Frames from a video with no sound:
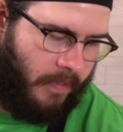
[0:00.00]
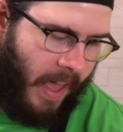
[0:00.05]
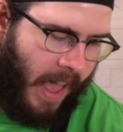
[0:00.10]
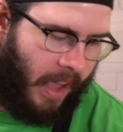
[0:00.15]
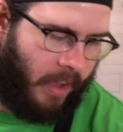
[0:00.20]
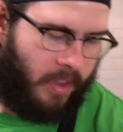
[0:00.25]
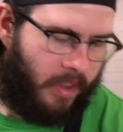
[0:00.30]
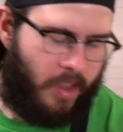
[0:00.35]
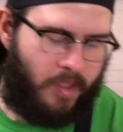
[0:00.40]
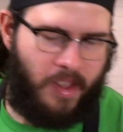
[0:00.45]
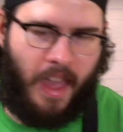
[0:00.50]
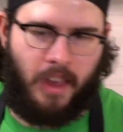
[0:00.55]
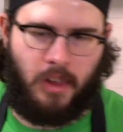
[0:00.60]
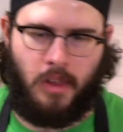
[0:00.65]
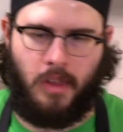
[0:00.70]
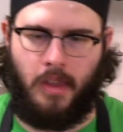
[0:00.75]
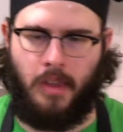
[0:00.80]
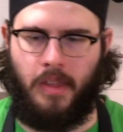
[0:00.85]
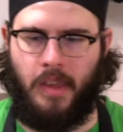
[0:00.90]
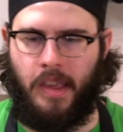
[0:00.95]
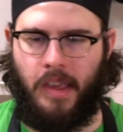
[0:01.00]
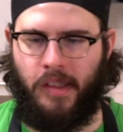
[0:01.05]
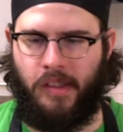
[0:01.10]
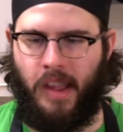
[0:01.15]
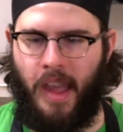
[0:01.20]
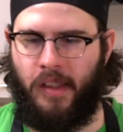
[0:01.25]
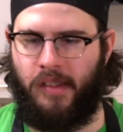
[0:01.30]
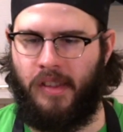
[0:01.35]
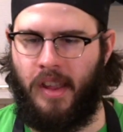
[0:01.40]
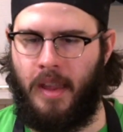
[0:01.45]
In fact, it's actually the
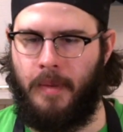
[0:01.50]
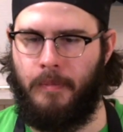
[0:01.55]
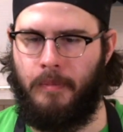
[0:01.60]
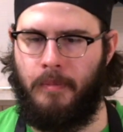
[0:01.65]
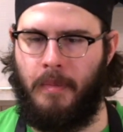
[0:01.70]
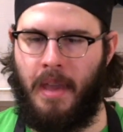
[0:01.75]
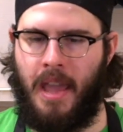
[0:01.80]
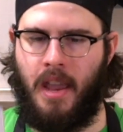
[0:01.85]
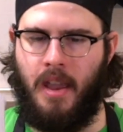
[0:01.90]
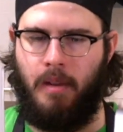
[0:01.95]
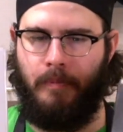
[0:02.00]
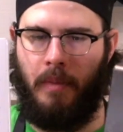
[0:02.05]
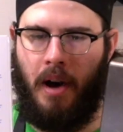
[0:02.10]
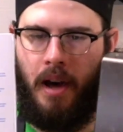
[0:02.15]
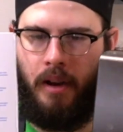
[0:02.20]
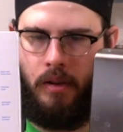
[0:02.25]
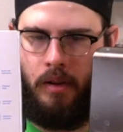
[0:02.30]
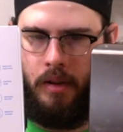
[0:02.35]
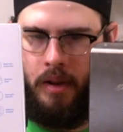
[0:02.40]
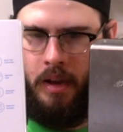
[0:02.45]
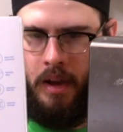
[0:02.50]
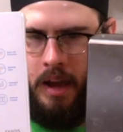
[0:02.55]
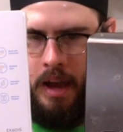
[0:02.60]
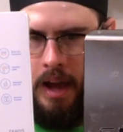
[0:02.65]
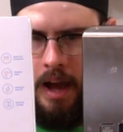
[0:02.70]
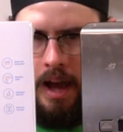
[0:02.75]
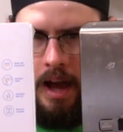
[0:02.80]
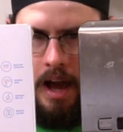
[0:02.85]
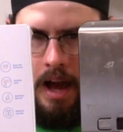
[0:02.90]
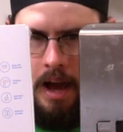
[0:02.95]
exact same make and model.
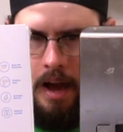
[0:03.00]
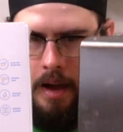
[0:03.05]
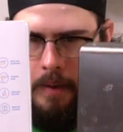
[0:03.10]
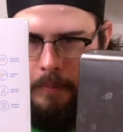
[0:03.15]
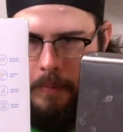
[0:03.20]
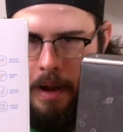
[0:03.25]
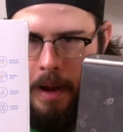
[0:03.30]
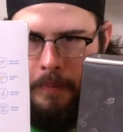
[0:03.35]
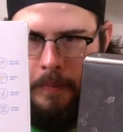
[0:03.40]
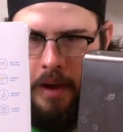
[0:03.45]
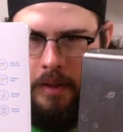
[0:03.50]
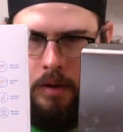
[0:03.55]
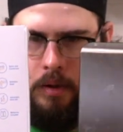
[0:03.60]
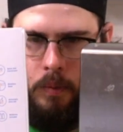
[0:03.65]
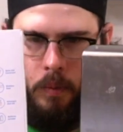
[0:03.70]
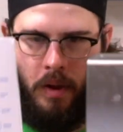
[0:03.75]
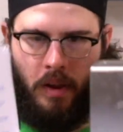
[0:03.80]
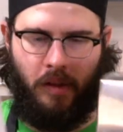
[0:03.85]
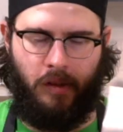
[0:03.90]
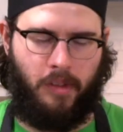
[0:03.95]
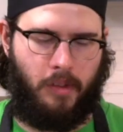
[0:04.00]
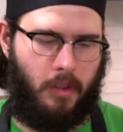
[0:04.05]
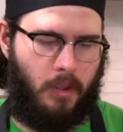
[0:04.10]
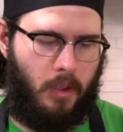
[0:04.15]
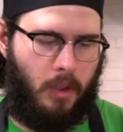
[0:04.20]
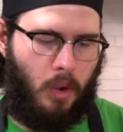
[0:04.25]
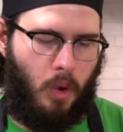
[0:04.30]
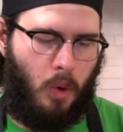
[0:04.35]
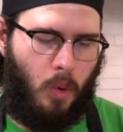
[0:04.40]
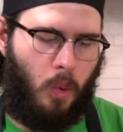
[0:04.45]
Uh, my mother
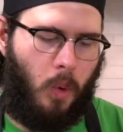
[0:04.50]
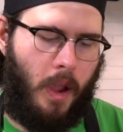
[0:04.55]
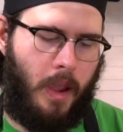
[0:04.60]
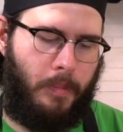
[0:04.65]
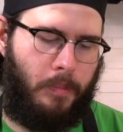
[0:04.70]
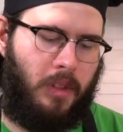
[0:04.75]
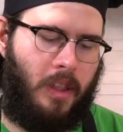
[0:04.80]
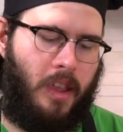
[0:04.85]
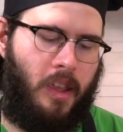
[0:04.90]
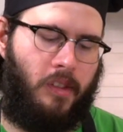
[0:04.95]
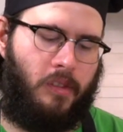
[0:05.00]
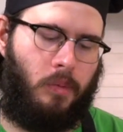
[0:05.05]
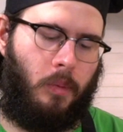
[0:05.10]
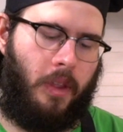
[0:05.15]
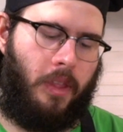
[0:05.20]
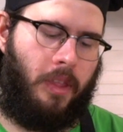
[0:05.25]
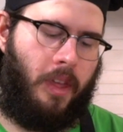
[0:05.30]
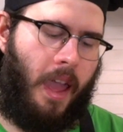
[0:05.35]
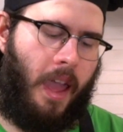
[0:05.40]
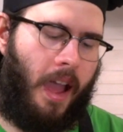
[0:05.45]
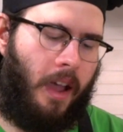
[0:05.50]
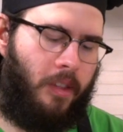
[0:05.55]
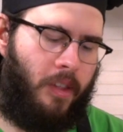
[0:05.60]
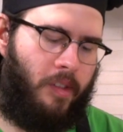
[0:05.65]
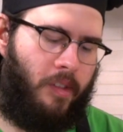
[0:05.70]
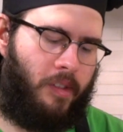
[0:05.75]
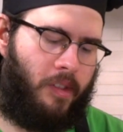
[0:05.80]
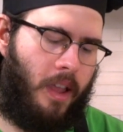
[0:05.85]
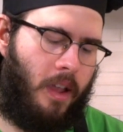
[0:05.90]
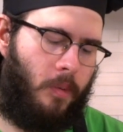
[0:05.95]
was quite pleased with how
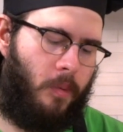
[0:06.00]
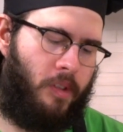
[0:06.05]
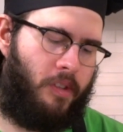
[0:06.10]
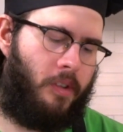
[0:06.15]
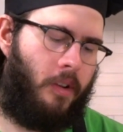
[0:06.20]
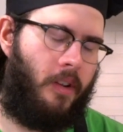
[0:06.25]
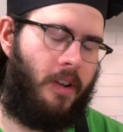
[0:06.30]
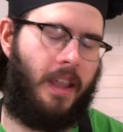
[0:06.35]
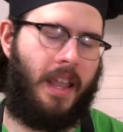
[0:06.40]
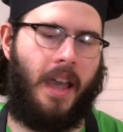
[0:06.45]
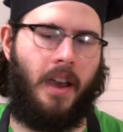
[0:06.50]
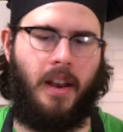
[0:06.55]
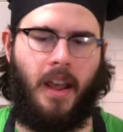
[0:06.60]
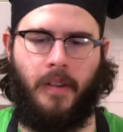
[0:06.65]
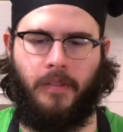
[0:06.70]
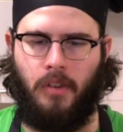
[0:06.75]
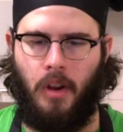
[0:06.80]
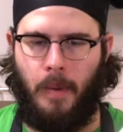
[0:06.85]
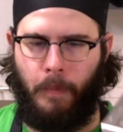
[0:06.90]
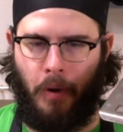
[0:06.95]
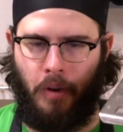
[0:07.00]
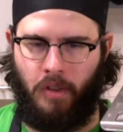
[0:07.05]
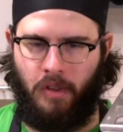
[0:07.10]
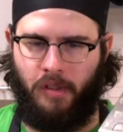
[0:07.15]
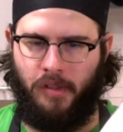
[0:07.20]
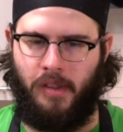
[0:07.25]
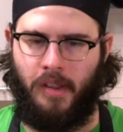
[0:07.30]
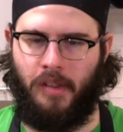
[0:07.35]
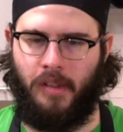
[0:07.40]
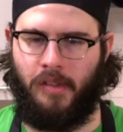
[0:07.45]
this scale was turning out after I
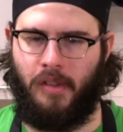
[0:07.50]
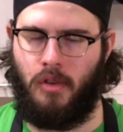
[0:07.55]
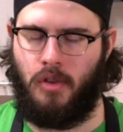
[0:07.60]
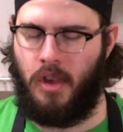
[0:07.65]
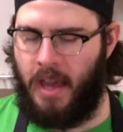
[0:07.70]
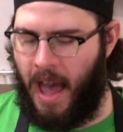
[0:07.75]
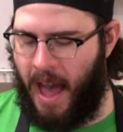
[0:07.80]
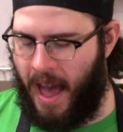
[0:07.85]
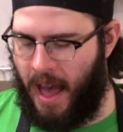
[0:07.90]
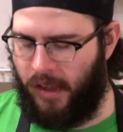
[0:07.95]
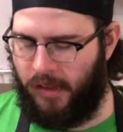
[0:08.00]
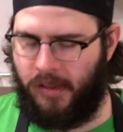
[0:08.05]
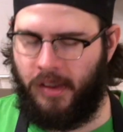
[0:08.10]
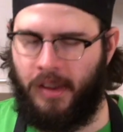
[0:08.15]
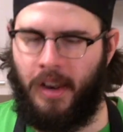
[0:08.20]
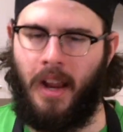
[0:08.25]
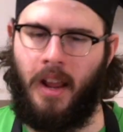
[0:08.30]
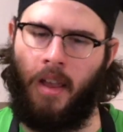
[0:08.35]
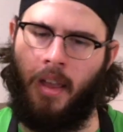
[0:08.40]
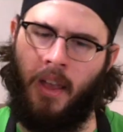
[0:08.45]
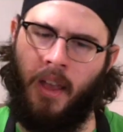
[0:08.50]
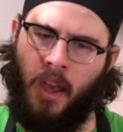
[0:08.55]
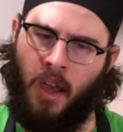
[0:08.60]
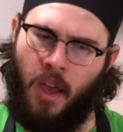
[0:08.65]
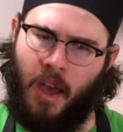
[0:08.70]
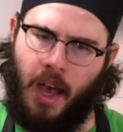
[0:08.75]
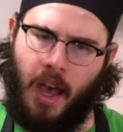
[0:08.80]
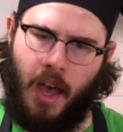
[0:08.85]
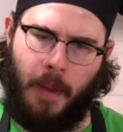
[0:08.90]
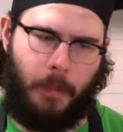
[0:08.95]
purchased it. So she asked that I
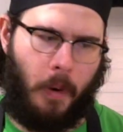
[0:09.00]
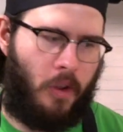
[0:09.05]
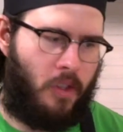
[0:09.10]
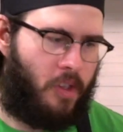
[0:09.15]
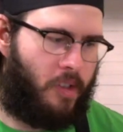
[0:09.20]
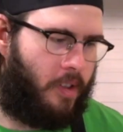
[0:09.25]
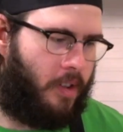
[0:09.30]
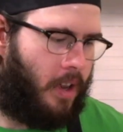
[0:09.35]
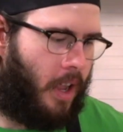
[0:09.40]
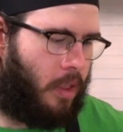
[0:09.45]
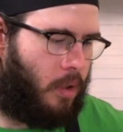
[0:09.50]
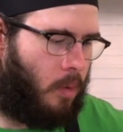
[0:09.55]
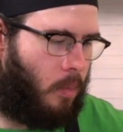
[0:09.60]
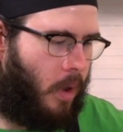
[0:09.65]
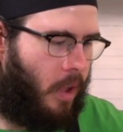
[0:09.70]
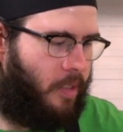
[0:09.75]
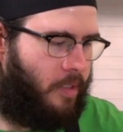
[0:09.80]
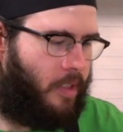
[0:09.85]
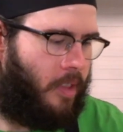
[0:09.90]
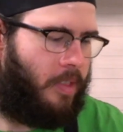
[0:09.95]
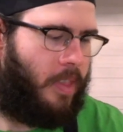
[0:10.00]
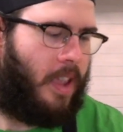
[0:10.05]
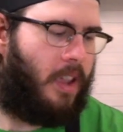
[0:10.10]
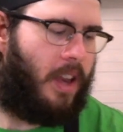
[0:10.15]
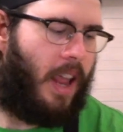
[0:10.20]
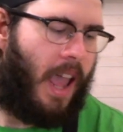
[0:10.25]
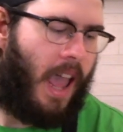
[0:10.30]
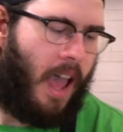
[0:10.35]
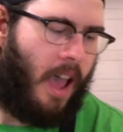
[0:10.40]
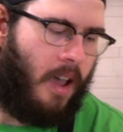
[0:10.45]
uh, purchase another one so that they
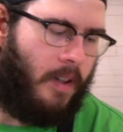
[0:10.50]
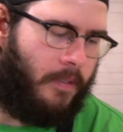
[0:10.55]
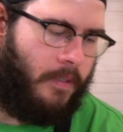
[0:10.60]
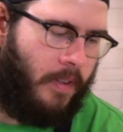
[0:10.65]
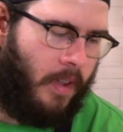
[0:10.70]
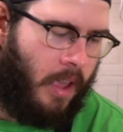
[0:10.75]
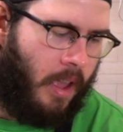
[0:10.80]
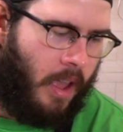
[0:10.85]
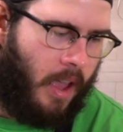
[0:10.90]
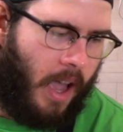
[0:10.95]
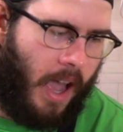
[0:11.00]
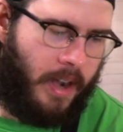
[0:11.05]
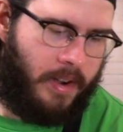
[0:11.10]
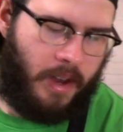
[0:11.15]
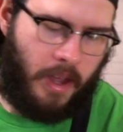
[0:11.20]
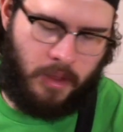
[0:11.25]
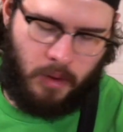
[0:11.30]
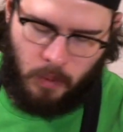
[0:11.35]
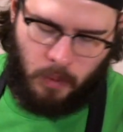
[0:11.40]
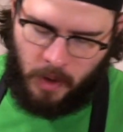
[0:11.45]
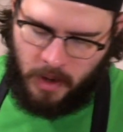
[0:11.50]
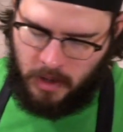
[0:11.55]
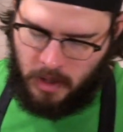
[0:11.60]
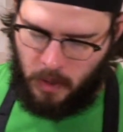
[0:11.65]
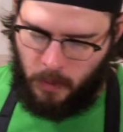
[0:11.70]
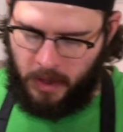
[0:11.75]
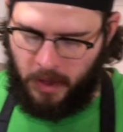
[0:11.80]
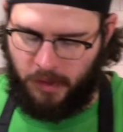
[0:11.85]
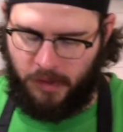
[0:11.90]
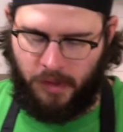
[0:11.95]
could have another one
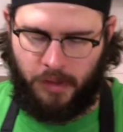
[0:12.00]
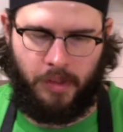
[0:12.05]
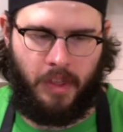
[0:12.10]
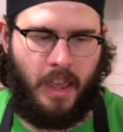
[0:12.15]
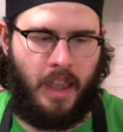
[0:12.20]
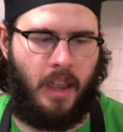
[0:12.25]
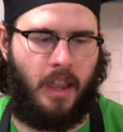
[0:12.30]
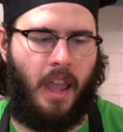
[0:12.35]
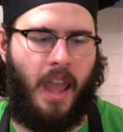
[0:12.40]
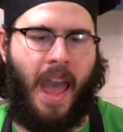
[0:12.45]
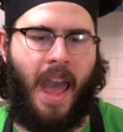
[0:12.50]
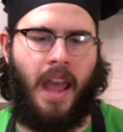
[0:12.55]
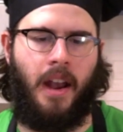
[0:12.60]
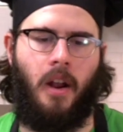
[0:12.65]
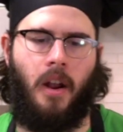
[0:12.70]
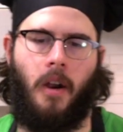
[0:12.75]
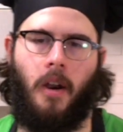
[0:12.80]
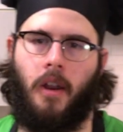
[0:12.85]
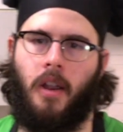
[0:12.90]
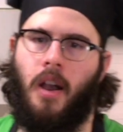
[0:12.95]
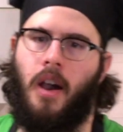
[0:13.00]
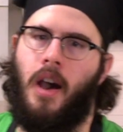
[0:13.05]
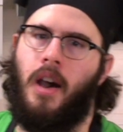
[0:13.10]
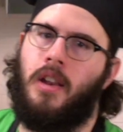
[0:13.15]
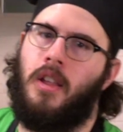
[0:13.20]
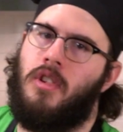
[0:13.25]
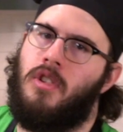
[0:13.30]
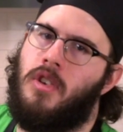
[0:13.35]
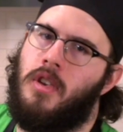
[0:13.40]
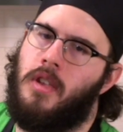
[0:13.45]
doing its thing at our
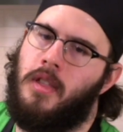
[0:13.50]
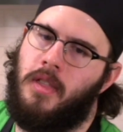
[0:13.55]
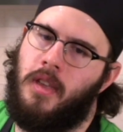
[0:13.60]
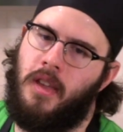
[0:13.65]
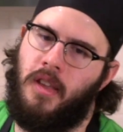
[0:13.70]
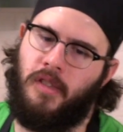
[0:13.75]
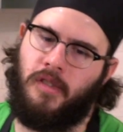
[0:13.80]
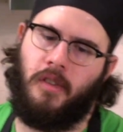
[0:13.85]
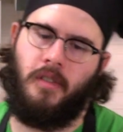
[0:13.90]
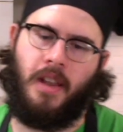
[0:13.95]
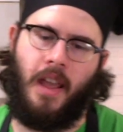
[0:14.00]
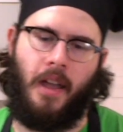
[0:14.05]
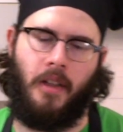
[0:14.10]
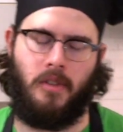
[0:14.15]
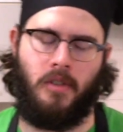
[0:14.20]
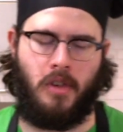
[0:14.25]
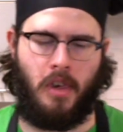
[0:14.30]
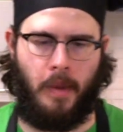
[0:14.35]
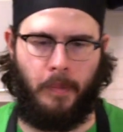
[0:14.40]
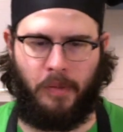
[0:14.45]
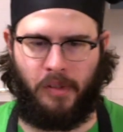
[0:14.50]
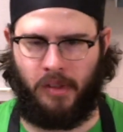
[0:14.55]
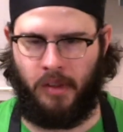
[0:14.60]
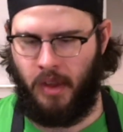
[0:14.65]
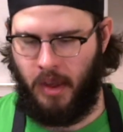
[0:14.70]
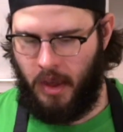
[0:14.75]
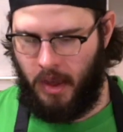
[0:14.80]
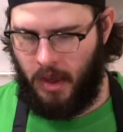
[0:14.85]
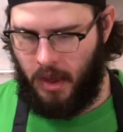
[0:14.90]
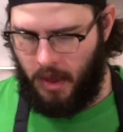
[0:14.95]
cottage in the Eastern Townships.
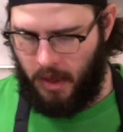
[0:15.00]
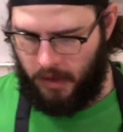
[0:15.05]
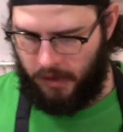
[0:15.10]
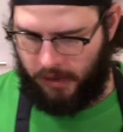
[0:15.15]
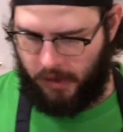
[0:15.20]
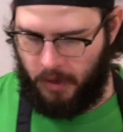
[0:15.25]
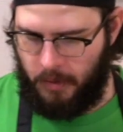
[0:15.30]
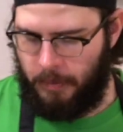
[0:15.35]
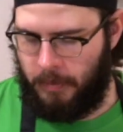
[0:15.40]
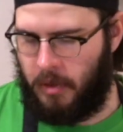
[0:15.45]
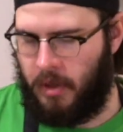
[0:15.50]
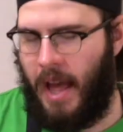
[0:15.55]
So